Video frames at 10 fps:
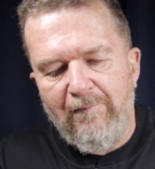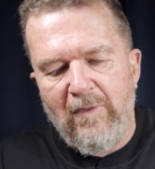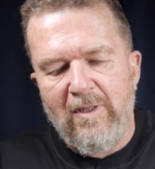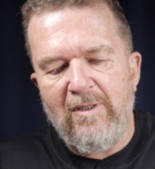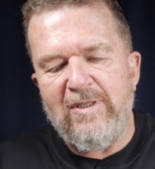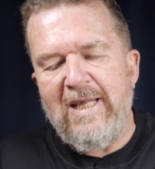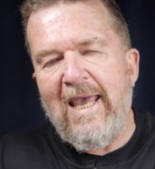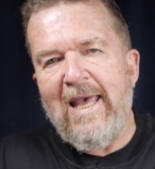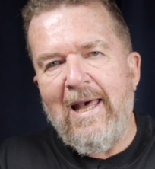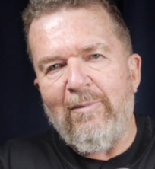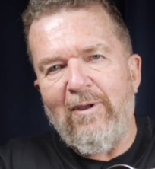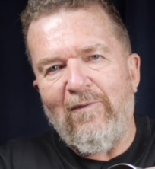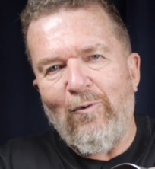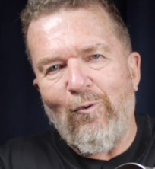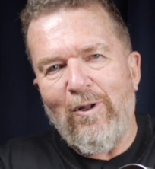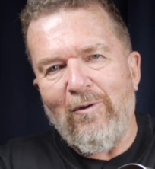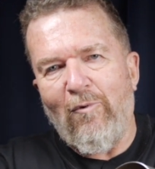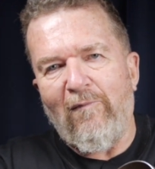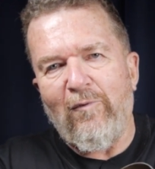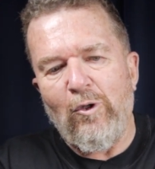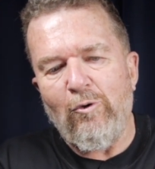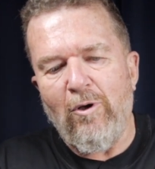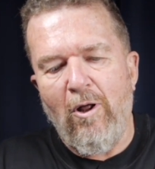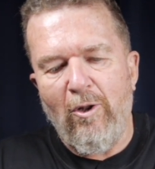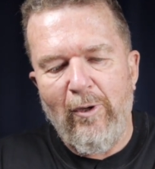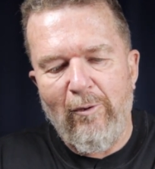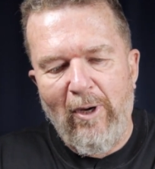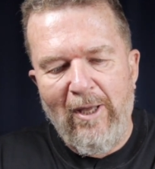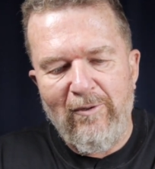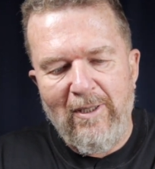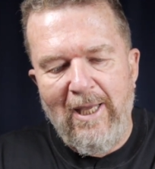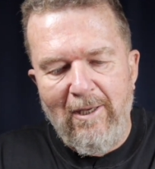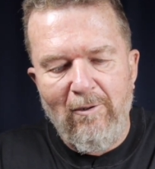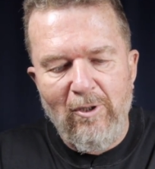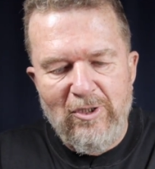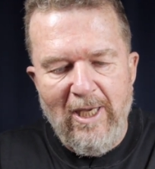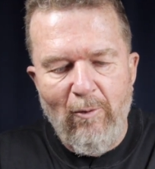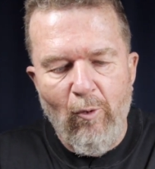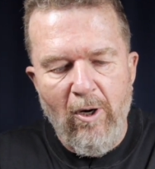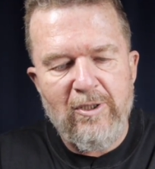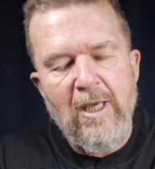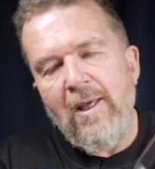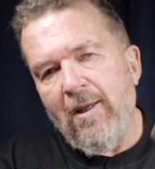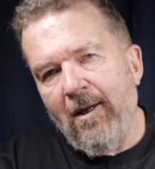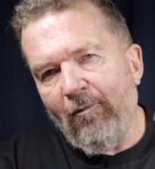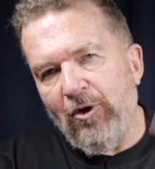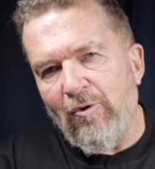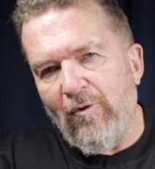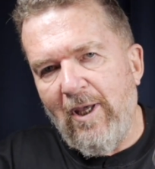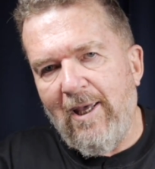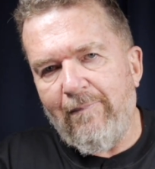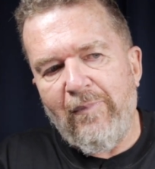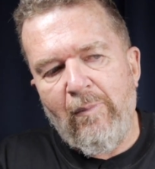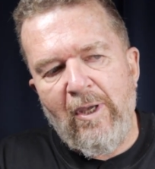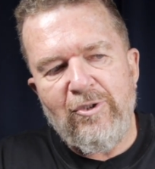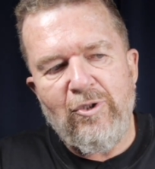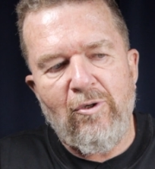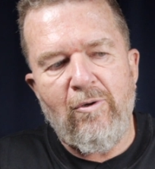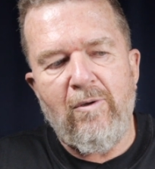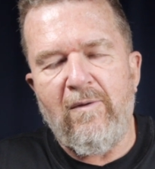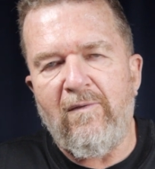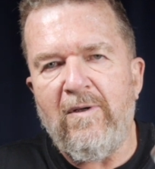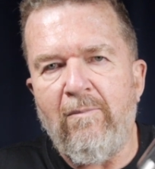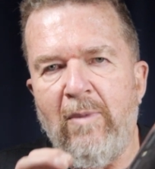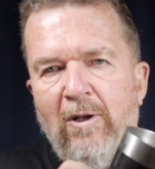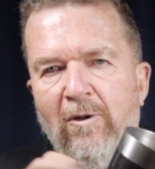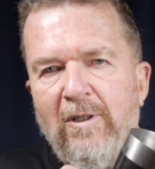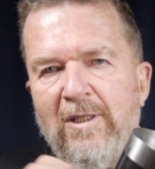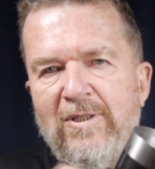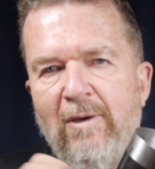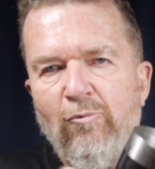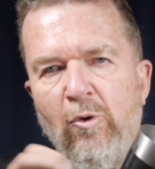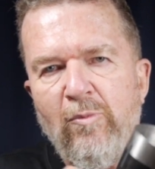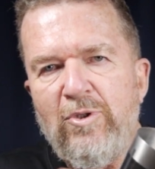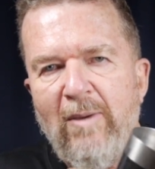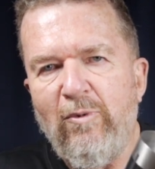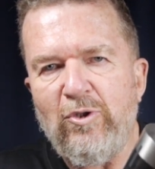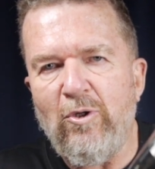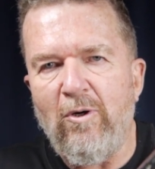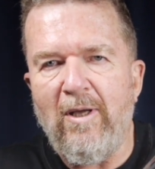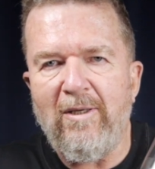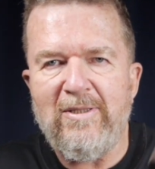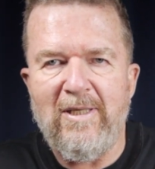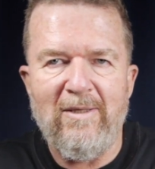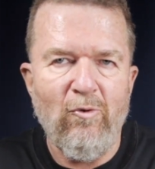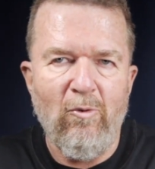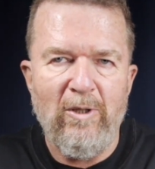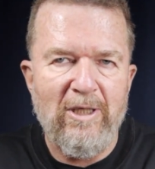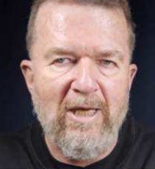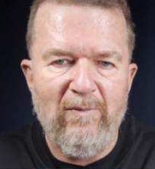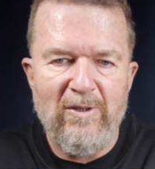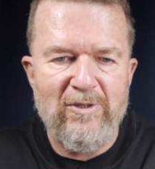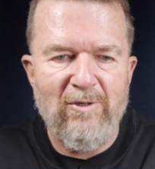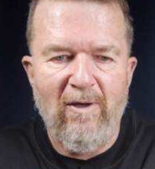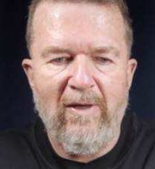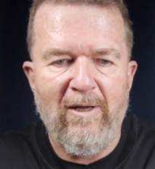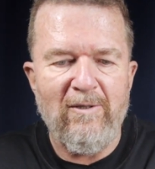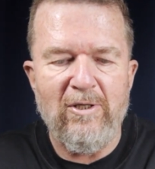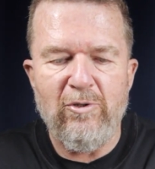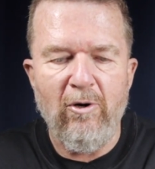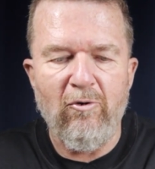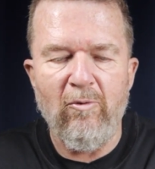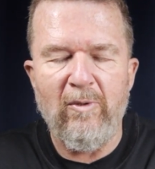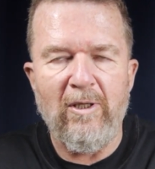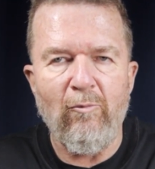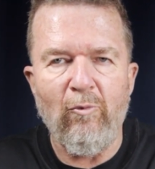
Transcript: uh, dam, if you will, of glue all the way around it. And it looks like it worked. When you do that, make sure the metal is at room temperature because uh, I normally keep this stuff out in the dark room and in the